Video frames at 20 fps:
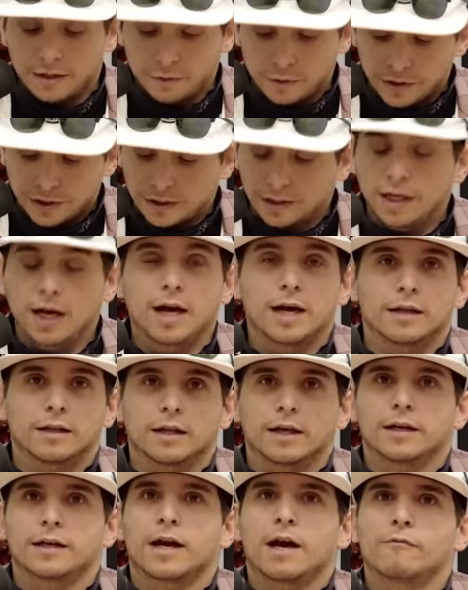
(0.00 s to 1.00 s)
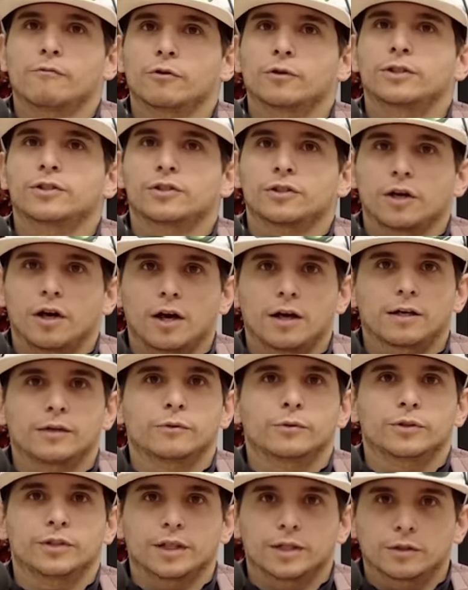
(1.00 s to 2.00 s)
it was yeah like everyone saw it and
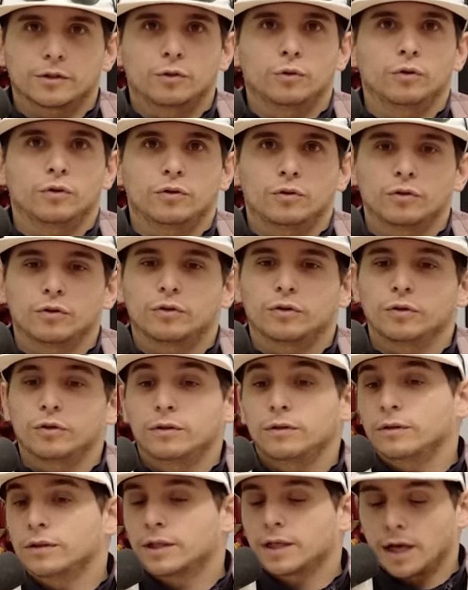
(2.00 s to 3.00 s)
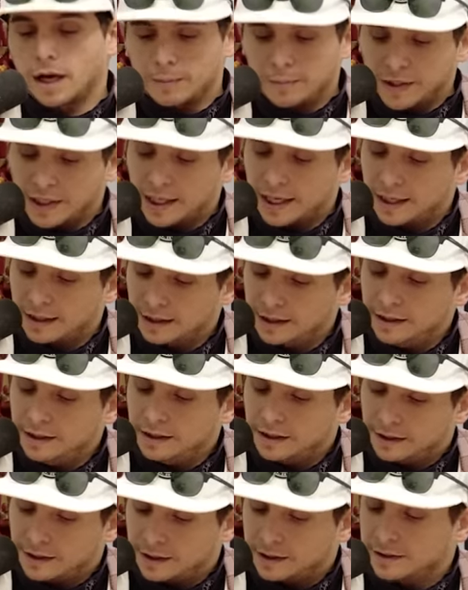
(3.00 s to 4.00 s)
was like cool cool cool copycat
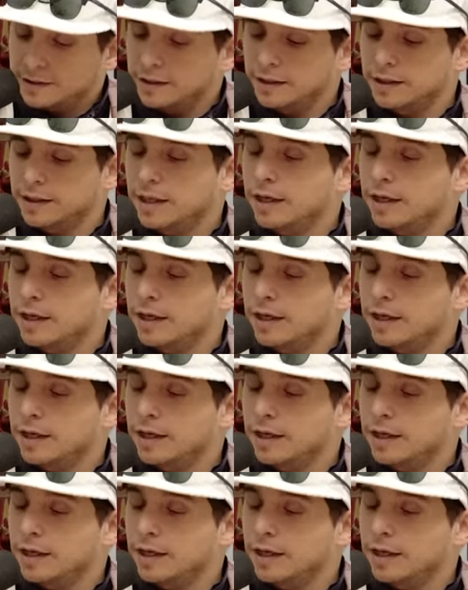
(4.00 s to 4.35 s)
league it gets to the